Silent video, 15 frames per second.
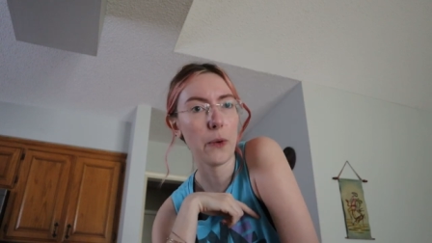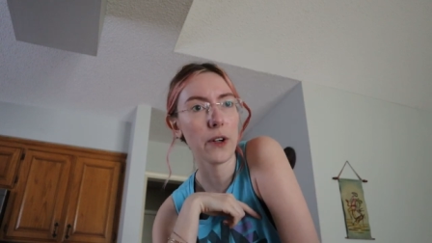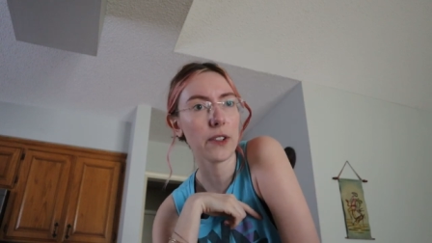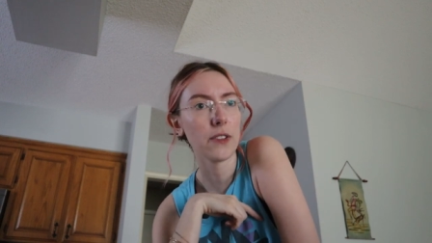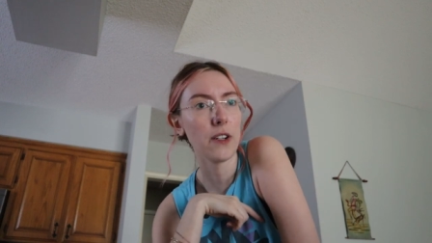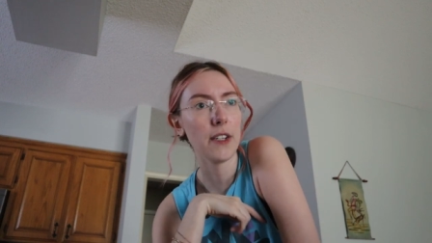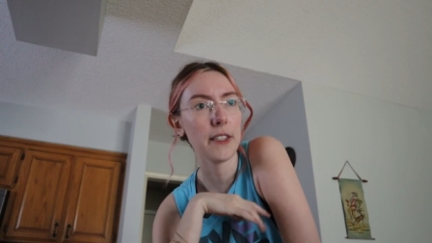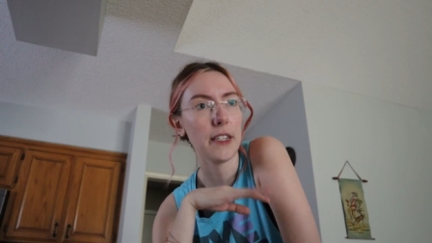
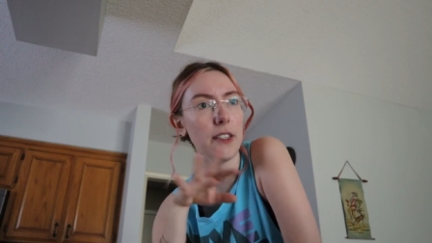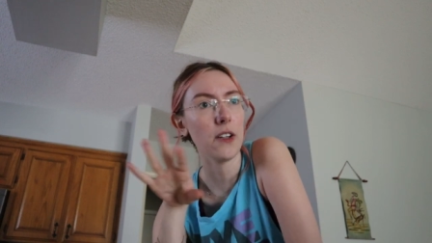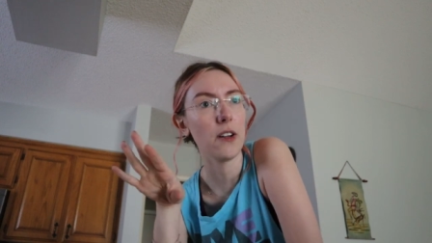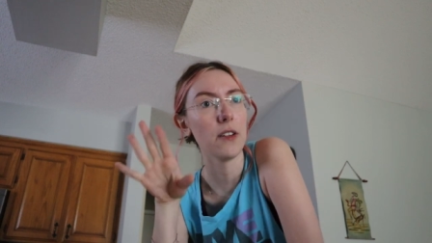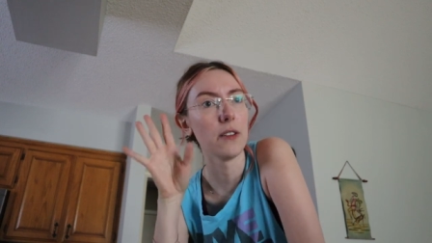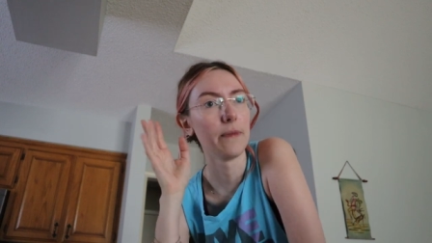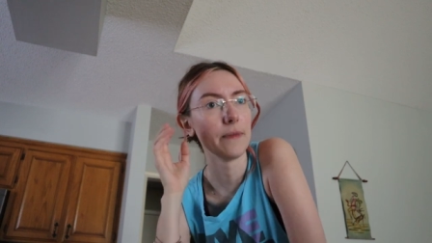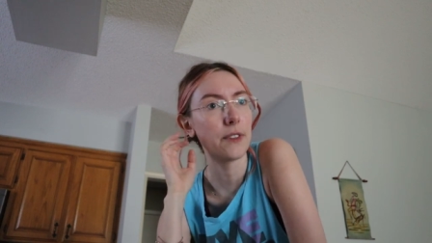worked on that
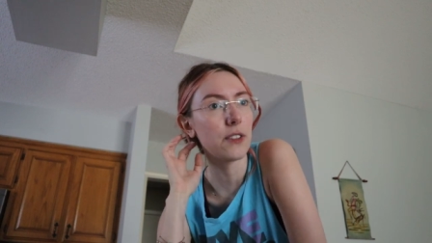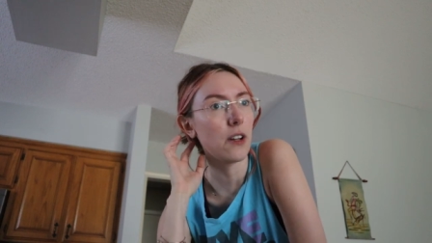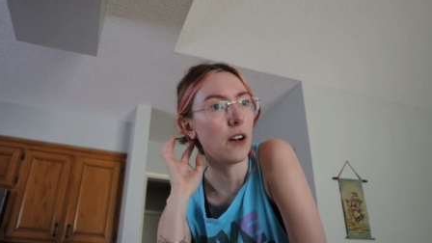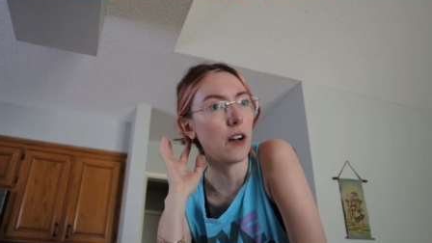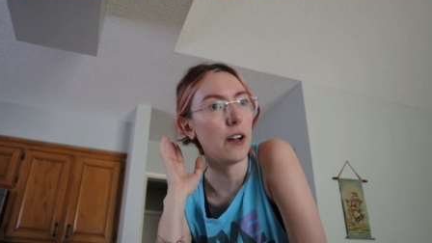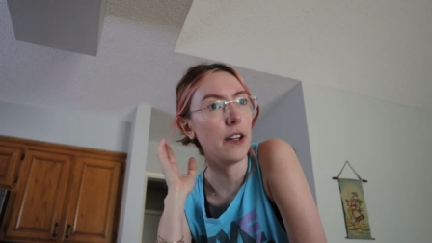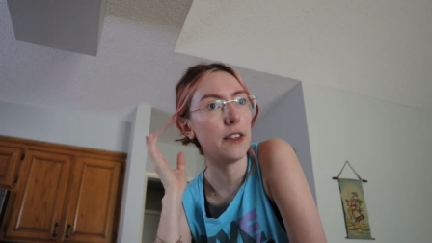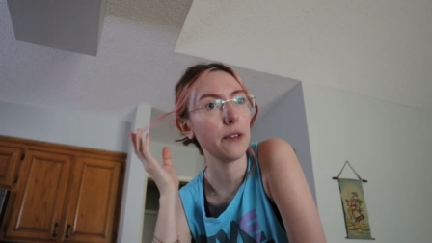y'all
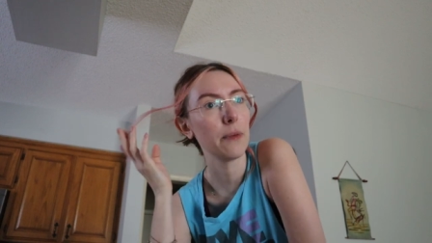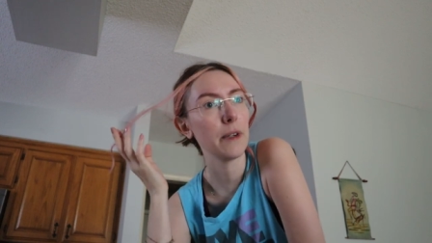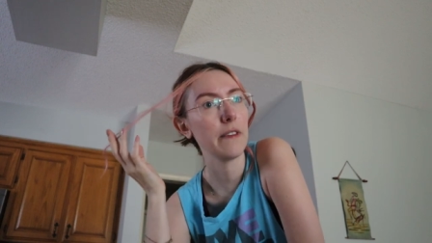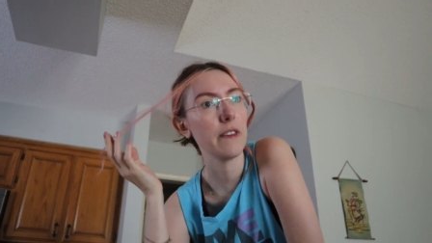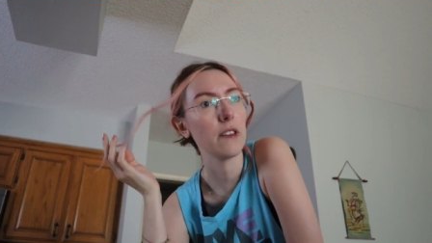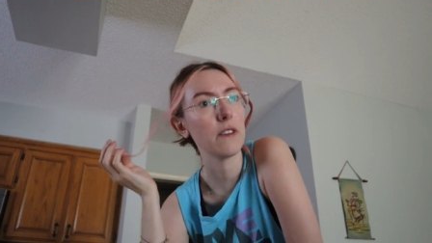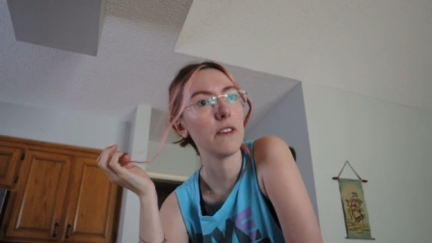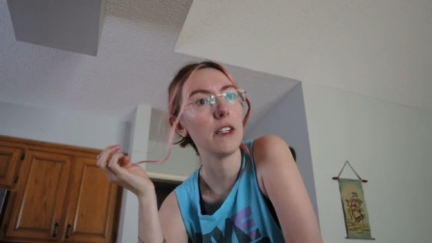saw in the
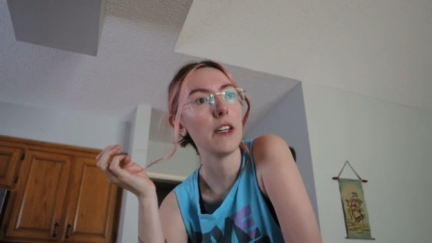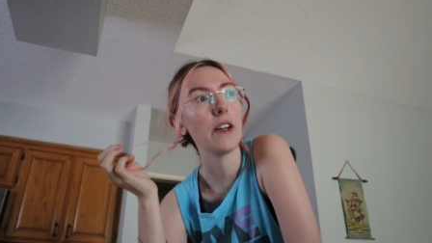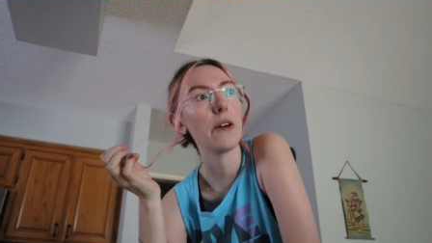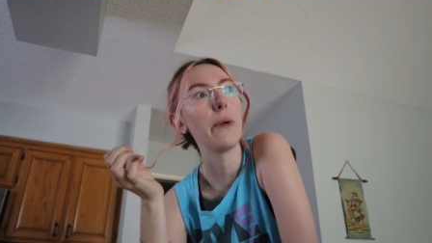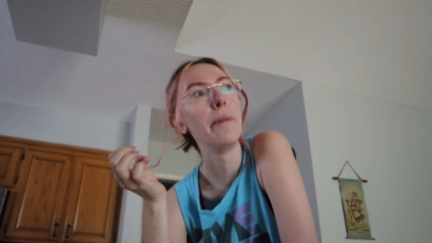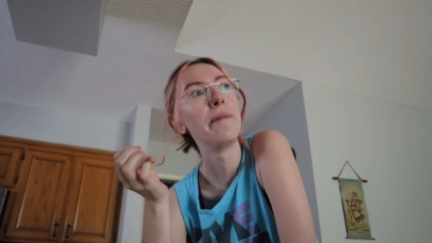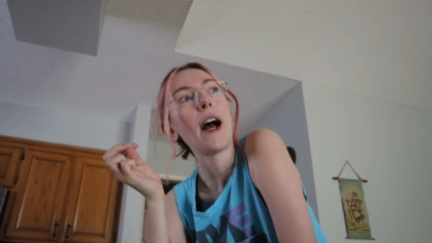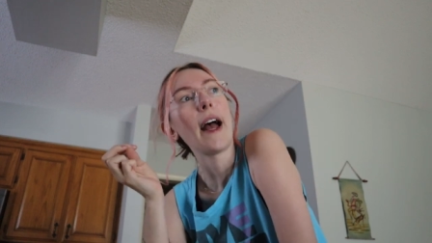previous video,